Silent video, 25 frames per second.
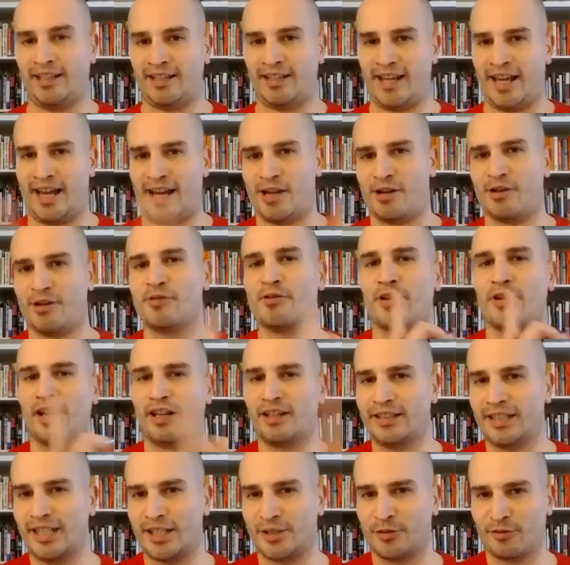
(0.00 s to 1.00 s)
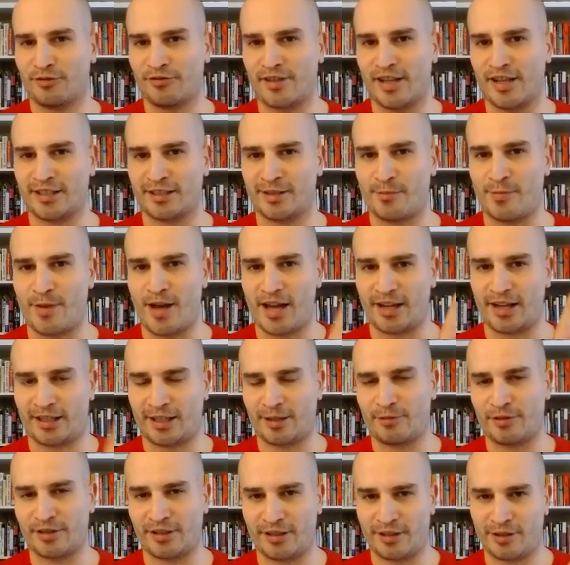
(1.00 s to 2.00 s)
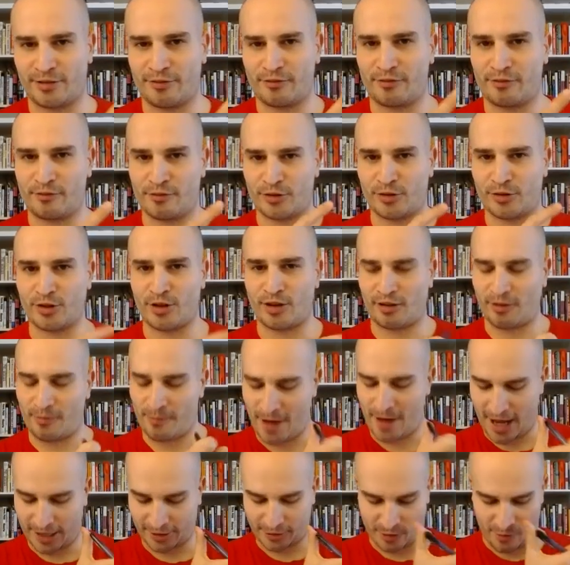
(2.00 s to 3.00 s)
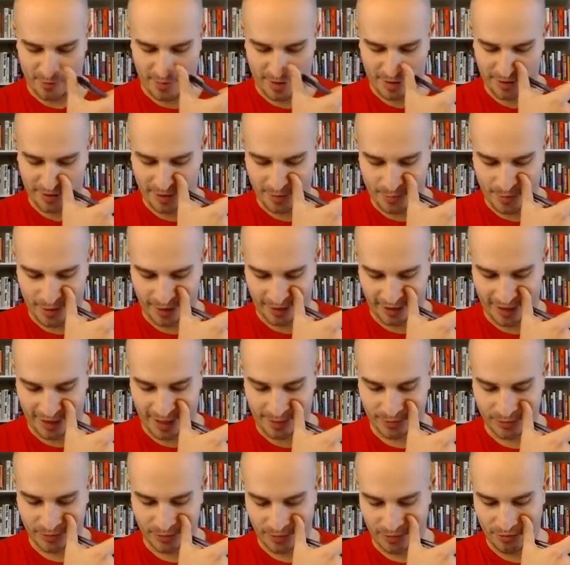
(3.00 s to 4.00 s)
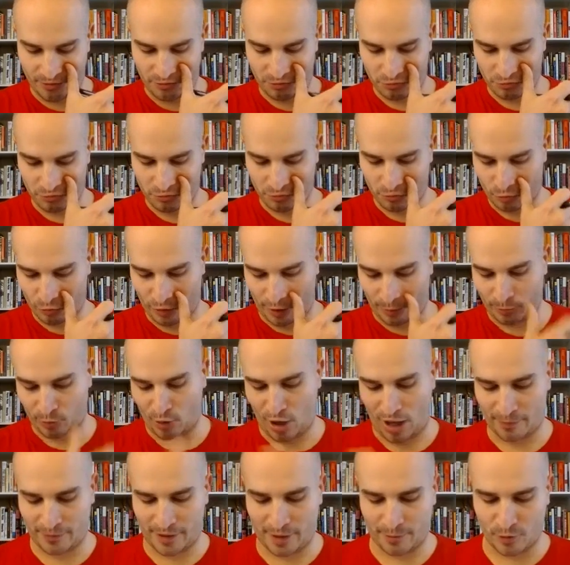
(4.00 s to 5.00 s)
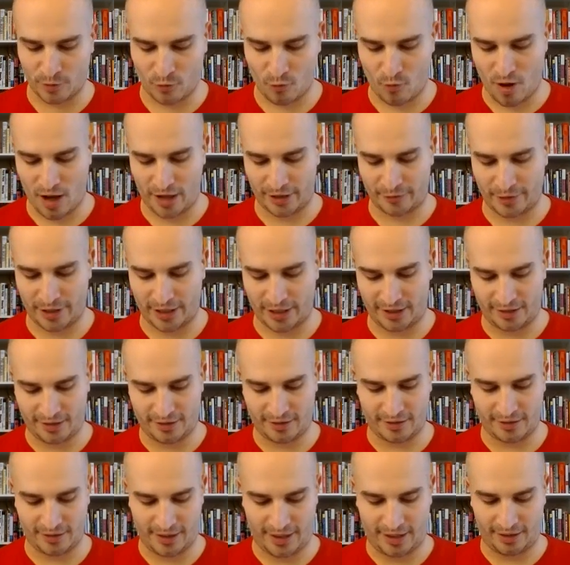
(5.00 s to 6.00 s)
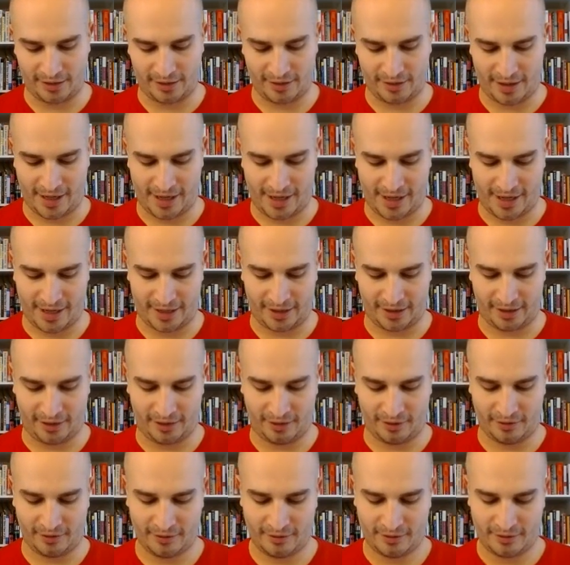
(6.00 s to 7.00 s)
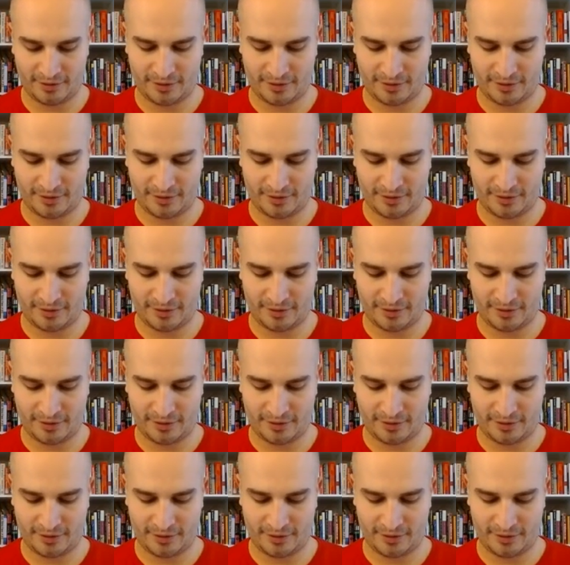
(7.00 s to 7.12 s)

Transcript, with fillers: And now, okay, that's reflecting back. And I was going to circle back to it, but you did bring it up. So like problem mm-hmm. number one right is like i